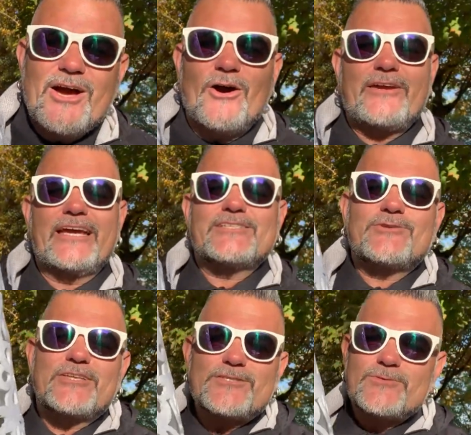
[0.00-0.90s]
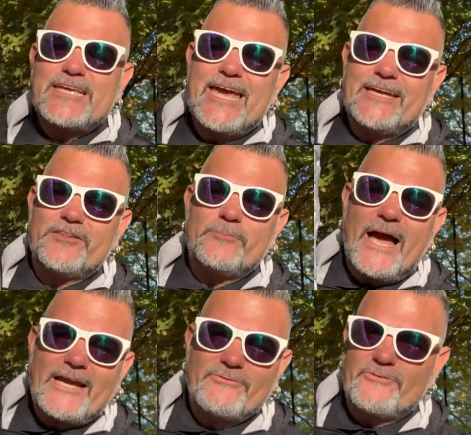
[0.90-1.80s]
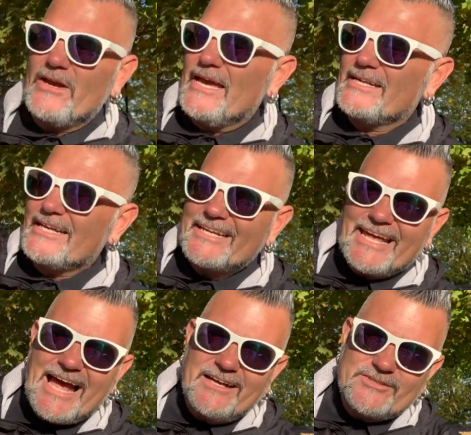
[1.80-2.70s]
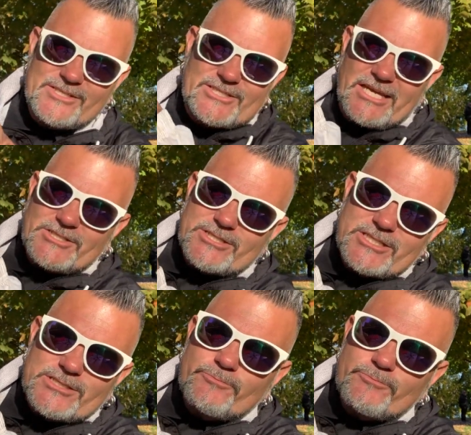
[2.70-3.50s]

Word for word: Okay, so this was hanging in the back of her van and it had this like just this